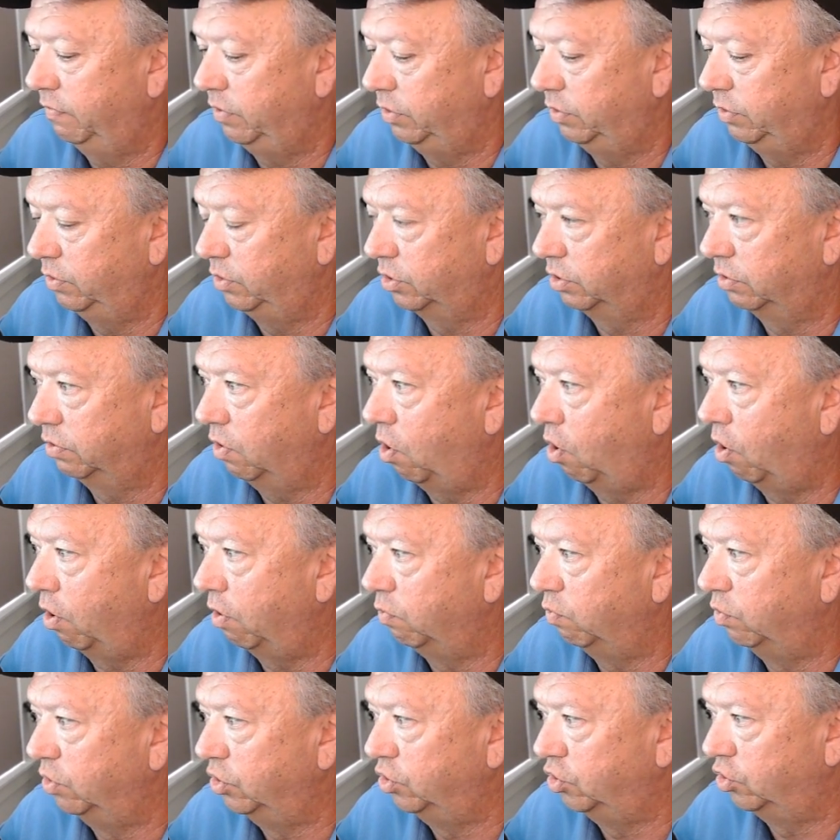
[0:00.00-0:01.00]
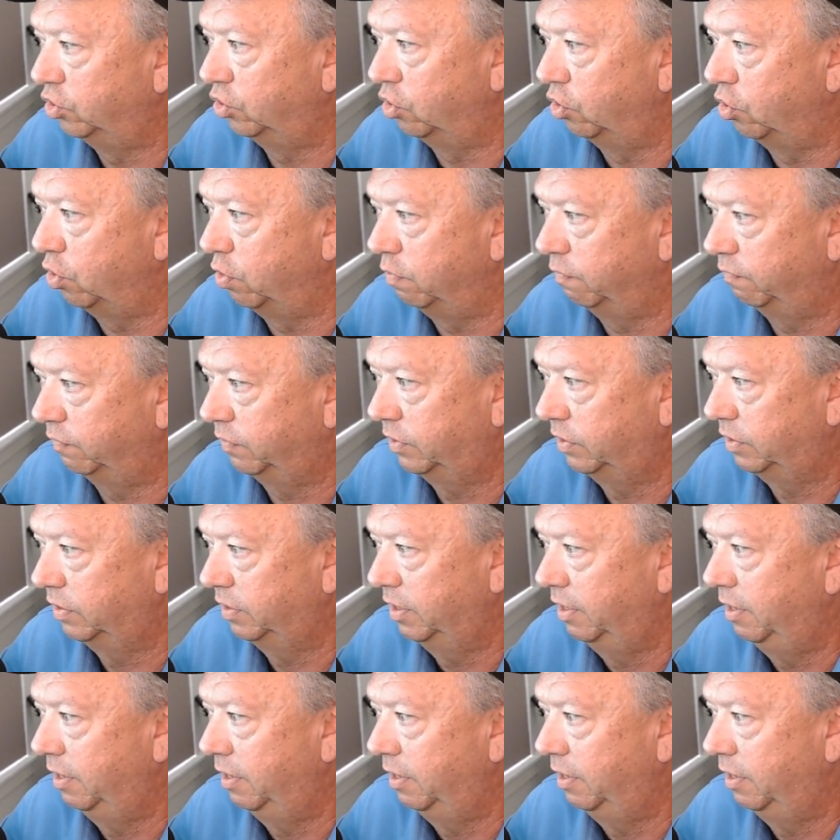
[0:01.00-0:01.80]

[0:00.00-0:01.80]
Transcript: user are reserved.